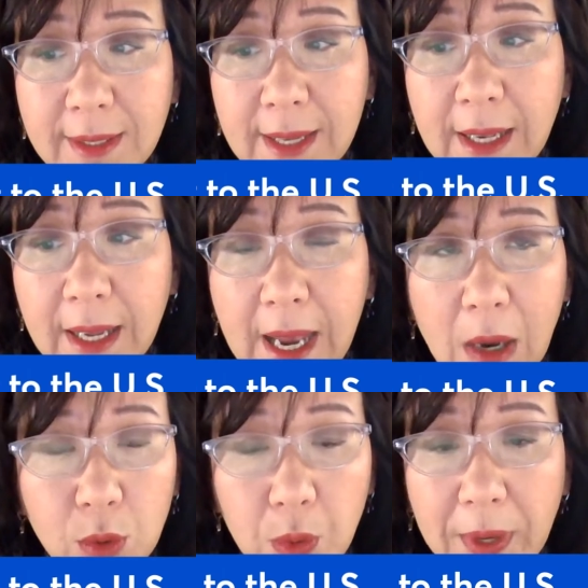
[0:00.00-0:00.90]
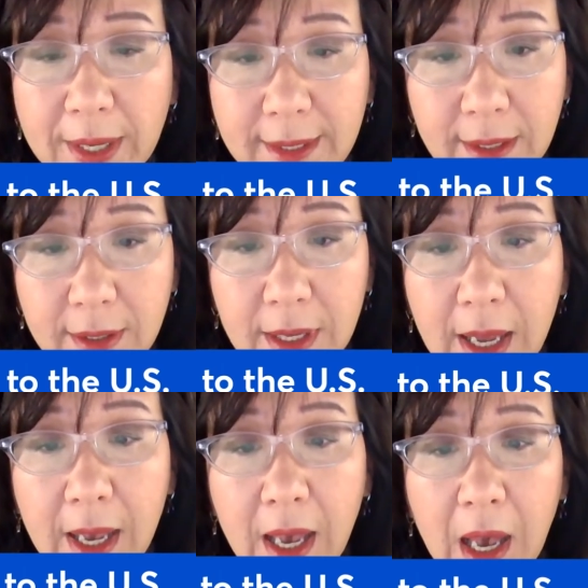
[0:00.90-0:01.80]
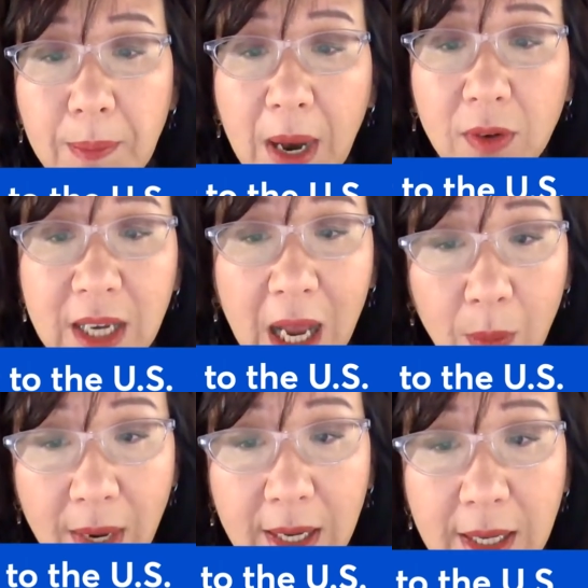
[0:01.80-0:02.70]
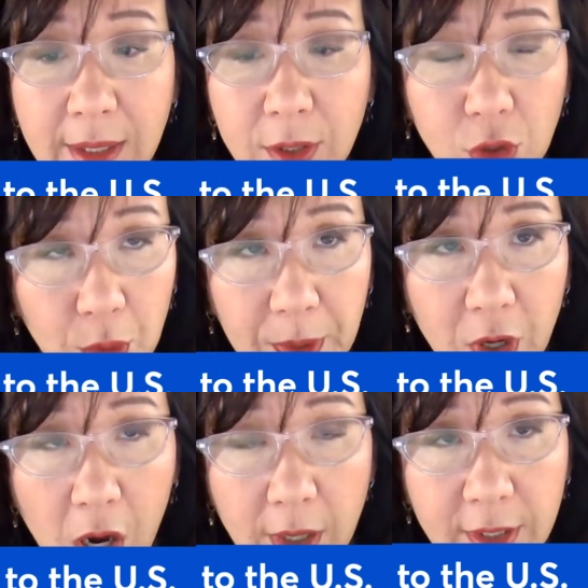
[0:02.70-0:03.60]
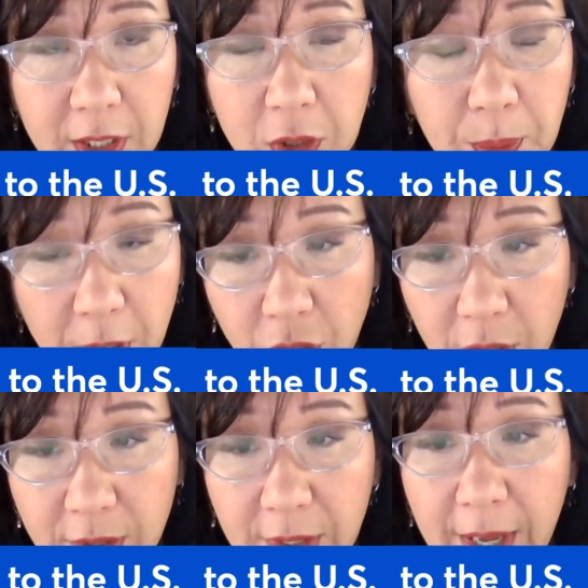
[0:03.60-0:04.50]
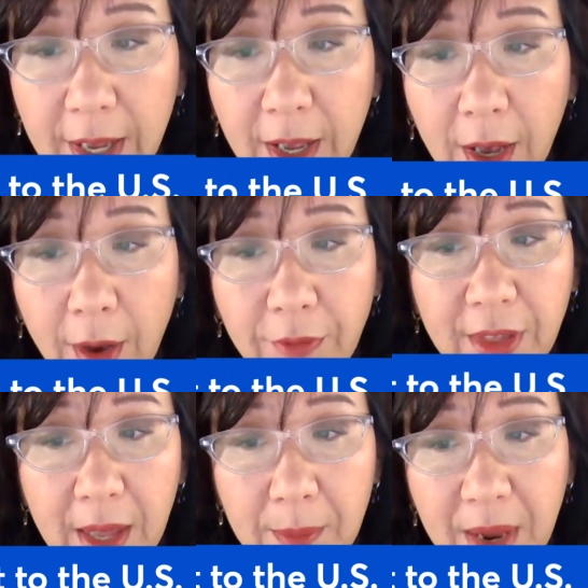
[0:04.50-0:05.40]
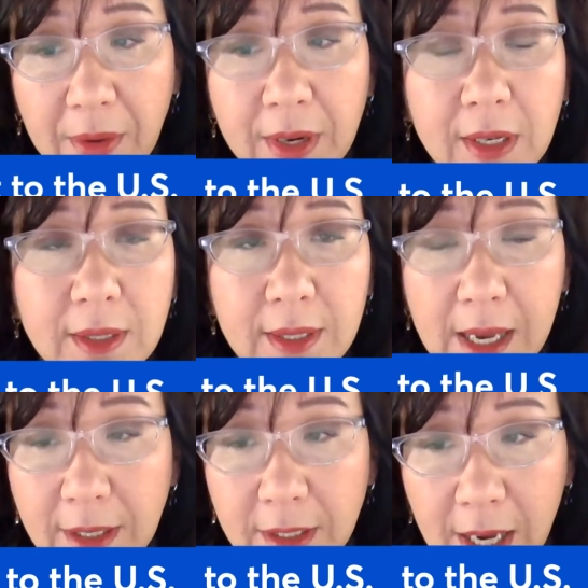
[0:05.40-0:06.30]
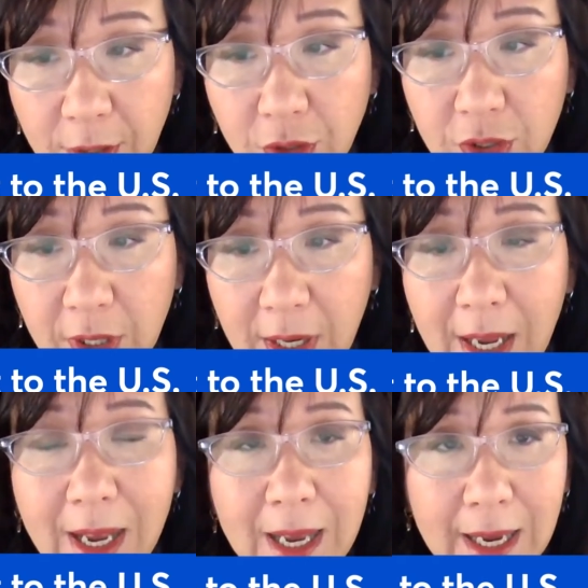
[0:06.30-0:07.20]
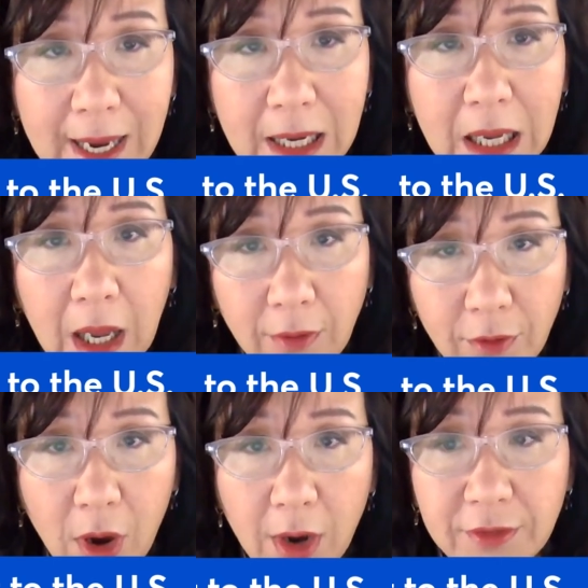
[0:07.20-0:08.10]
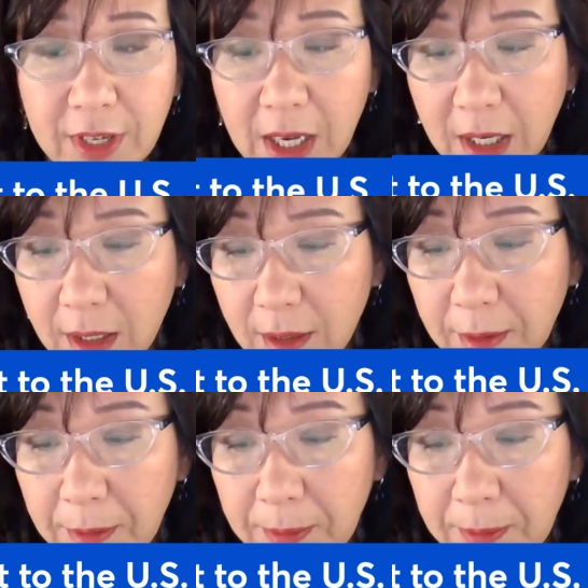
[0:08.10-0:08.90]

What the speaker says: sending out noises about Taiwanese should be suspicious of the Americans' intention in getting involved in